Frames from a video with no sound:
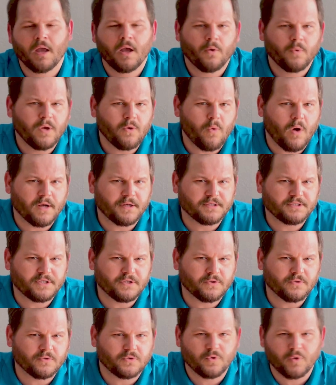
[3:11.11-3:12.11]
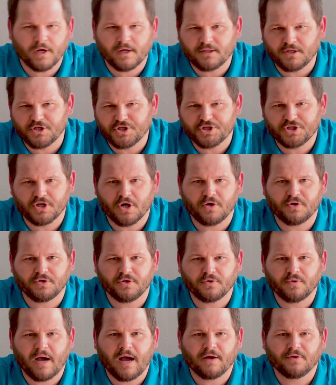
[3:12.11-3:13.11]
We wanted to quickly show
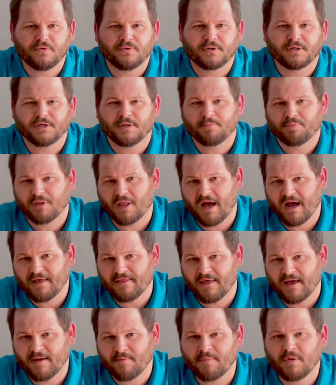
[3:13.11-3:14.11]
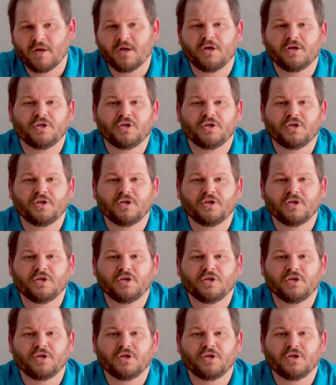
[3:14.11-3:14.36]
you how you can apply them